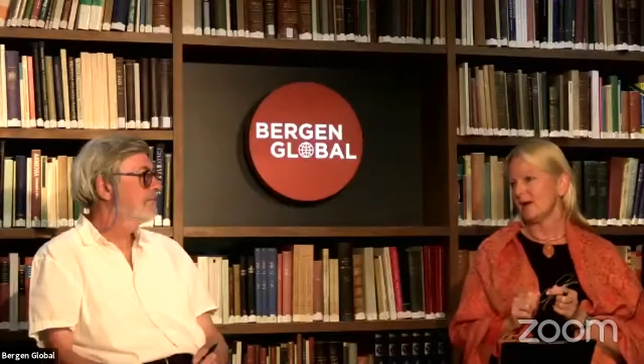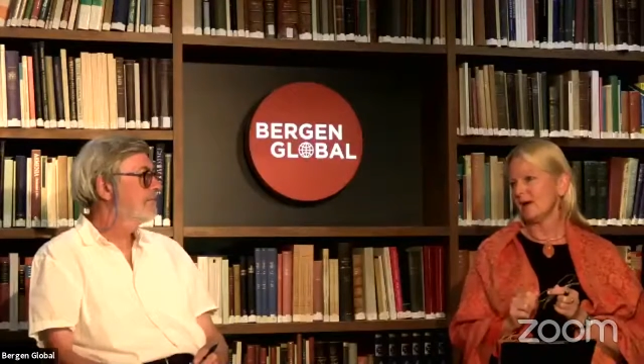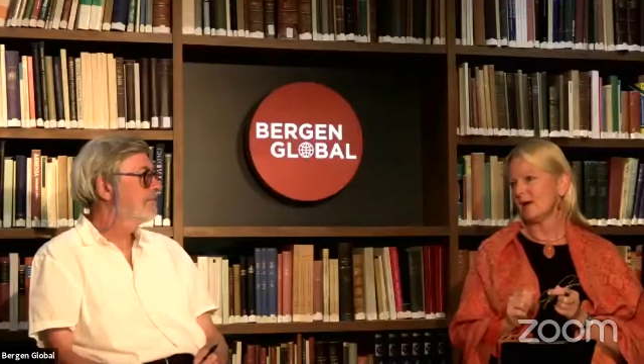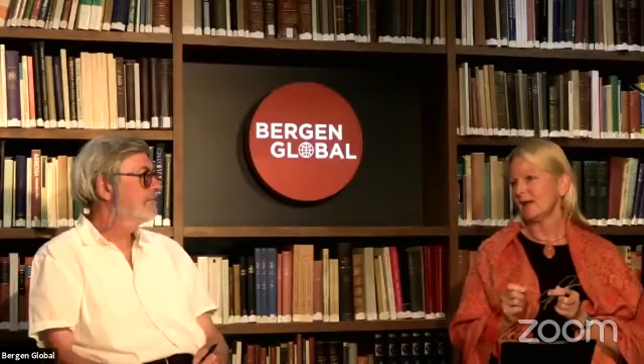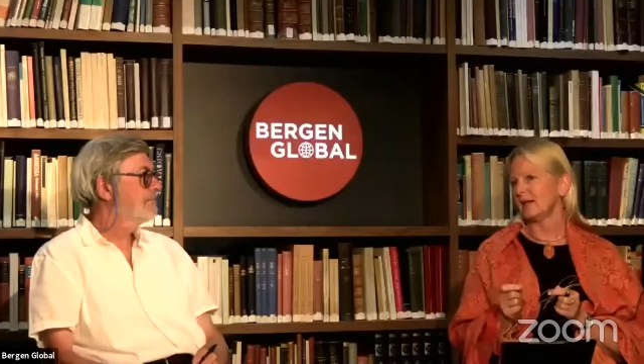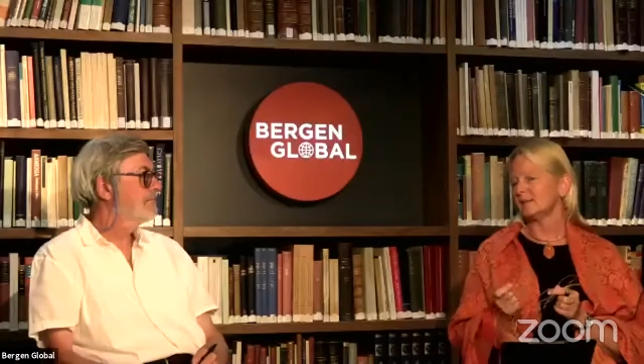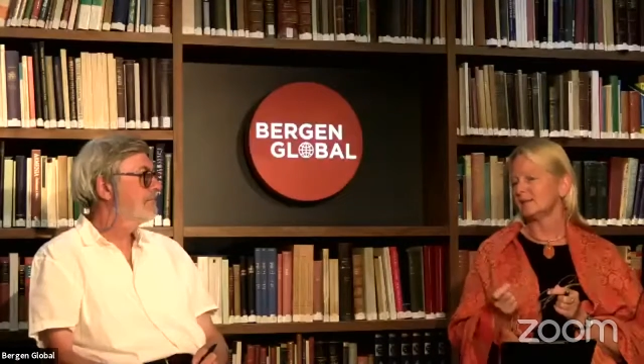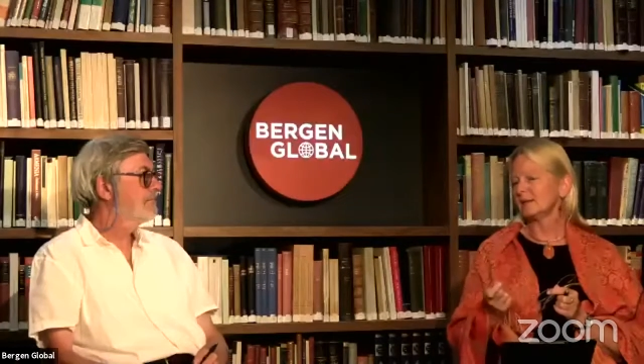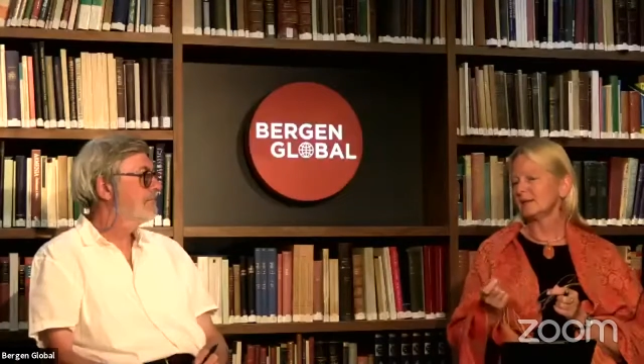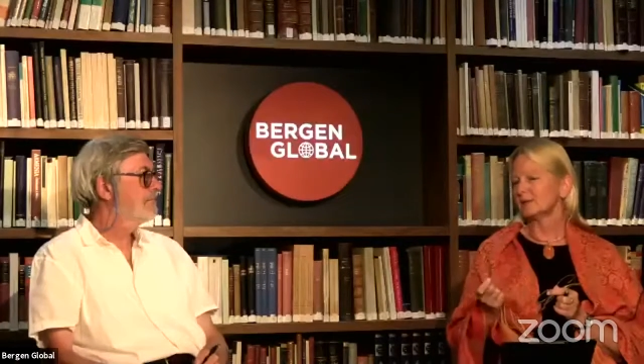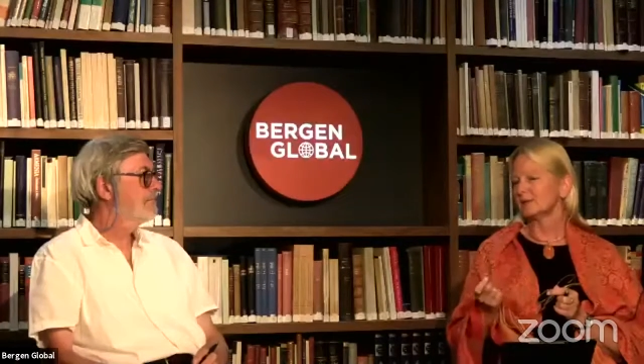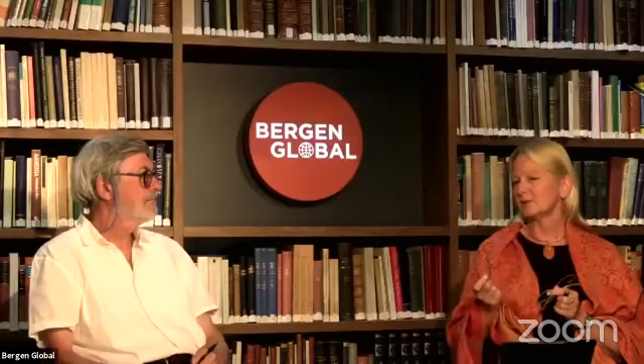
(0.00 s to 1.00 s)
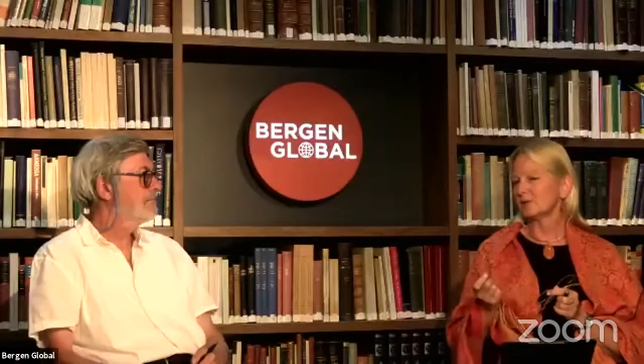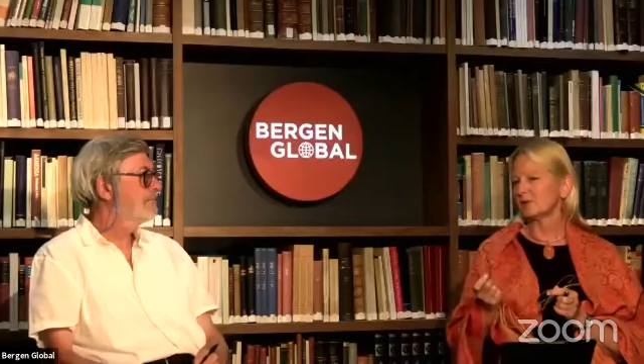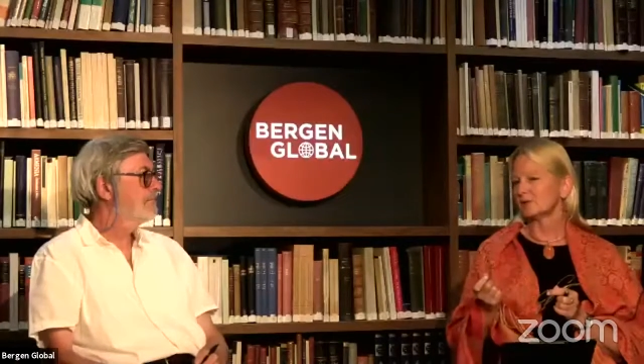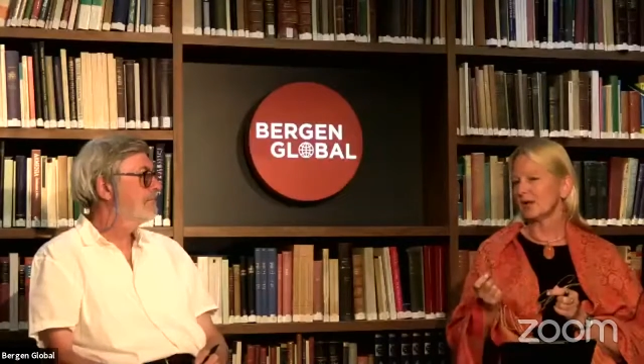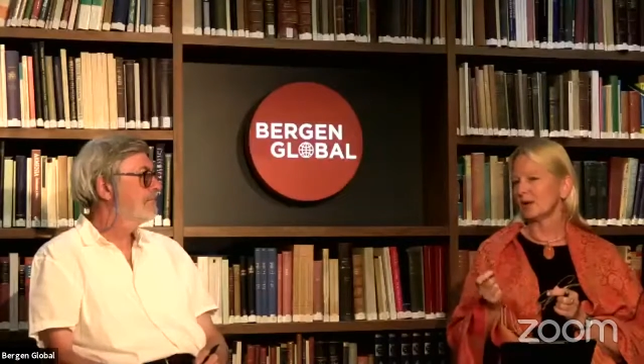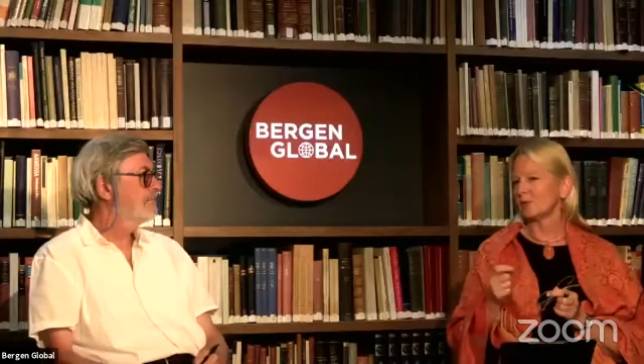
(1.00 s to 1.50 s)
And I'm saying this
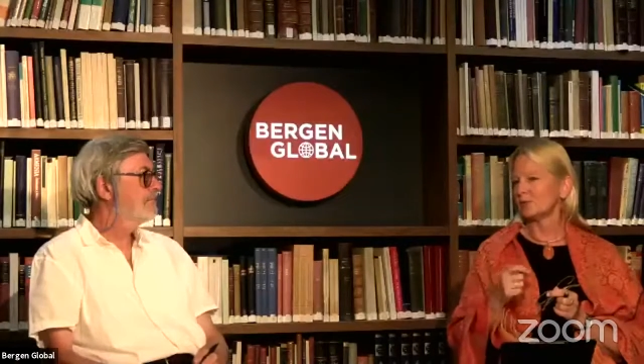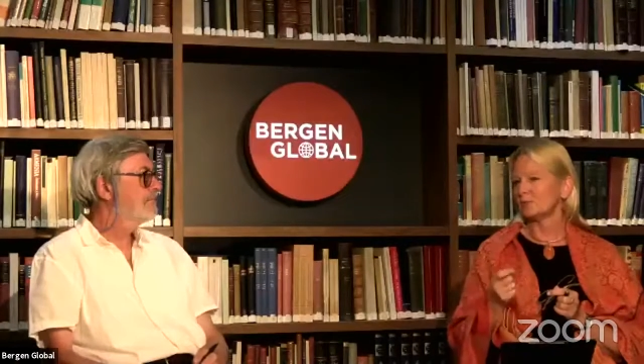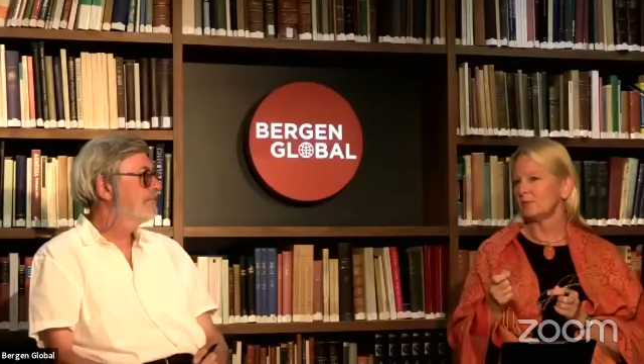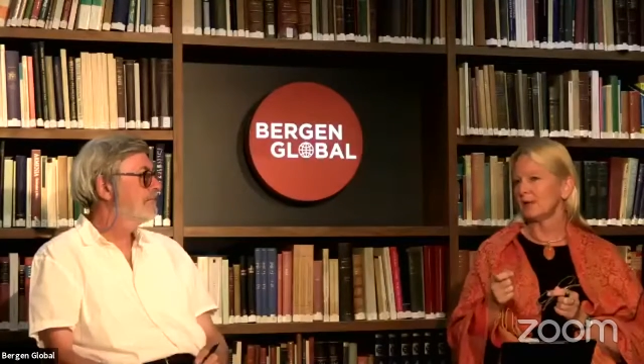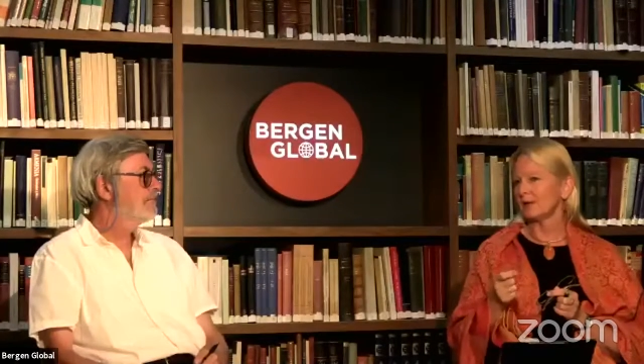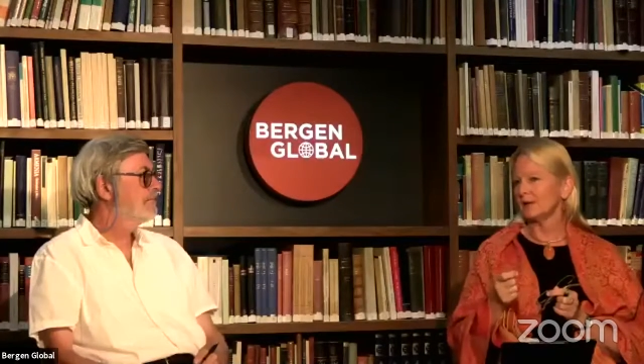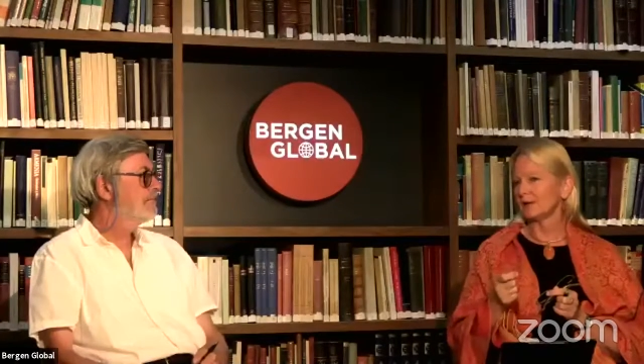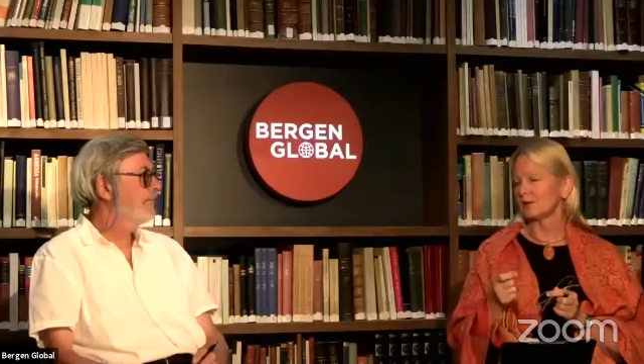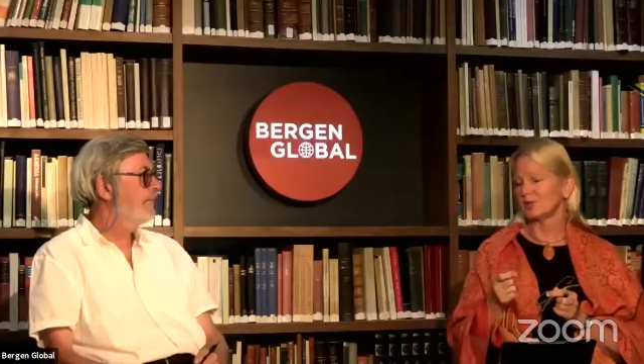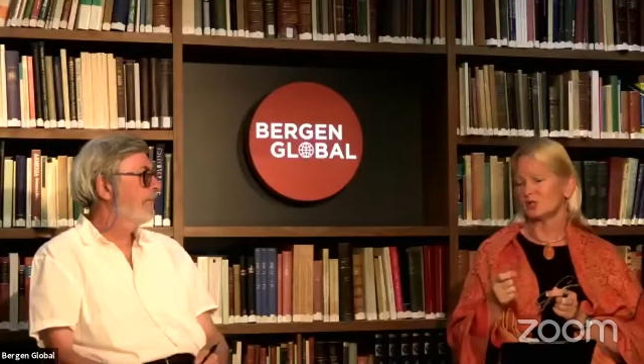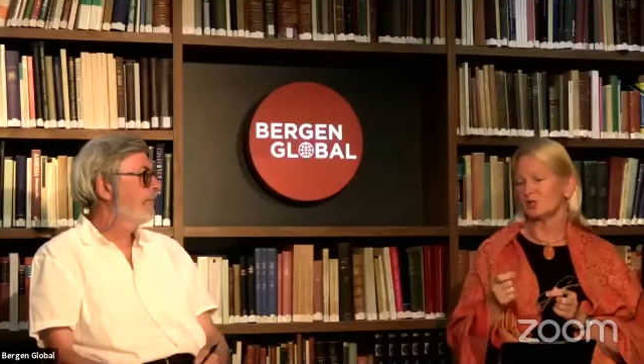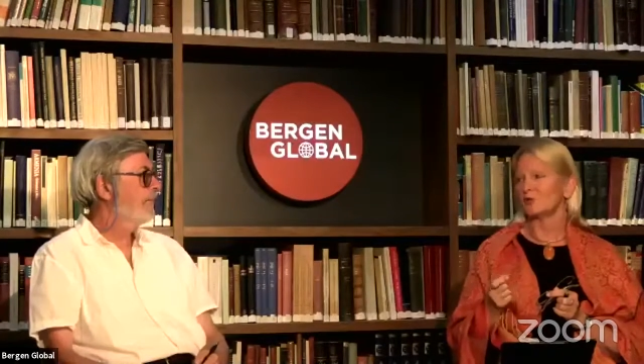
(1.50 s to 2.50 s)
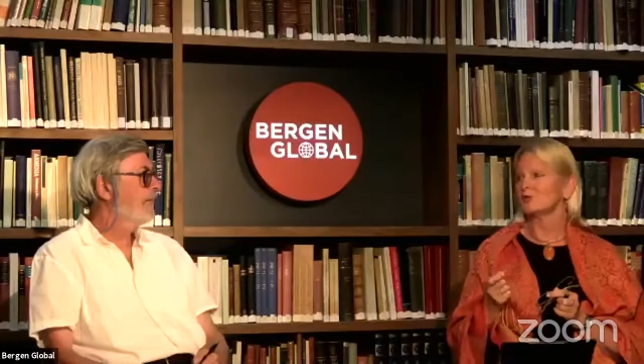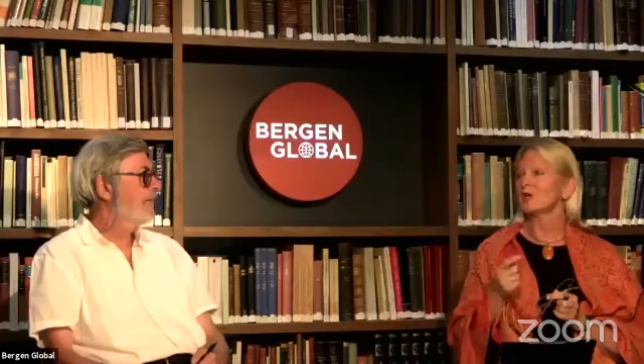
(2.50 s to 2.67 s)
because I want to bring in the question